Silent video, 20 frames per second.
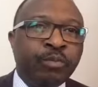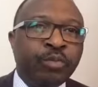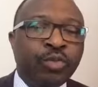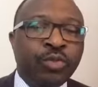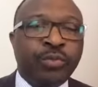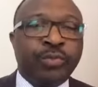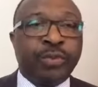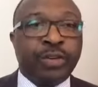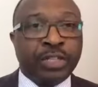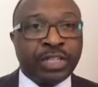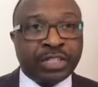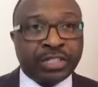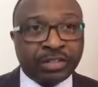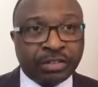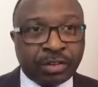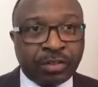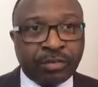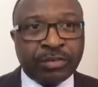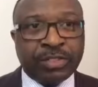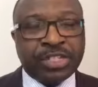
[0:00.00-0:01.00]
for this
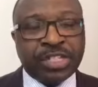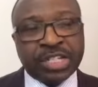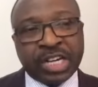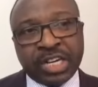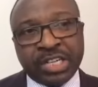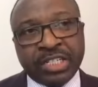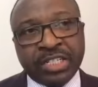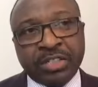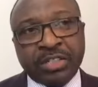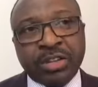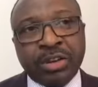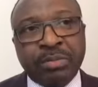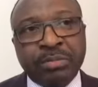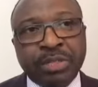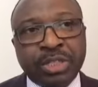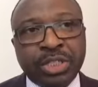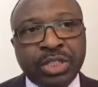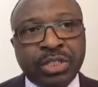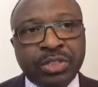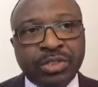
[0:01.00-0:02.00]
Charities
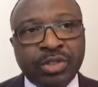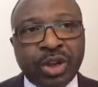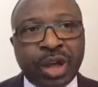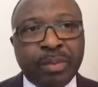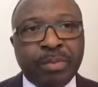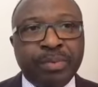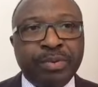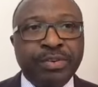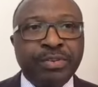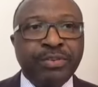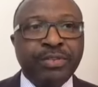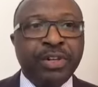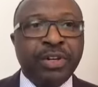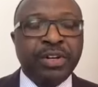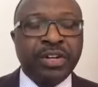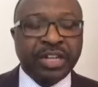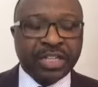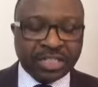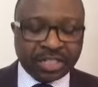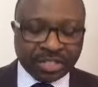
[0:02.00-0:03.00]
Commission to approve your
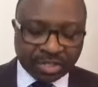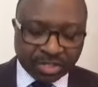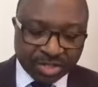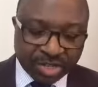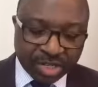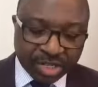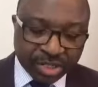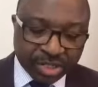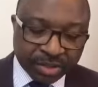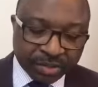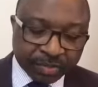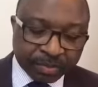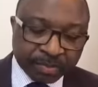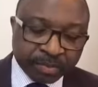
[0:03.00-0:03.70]
registration.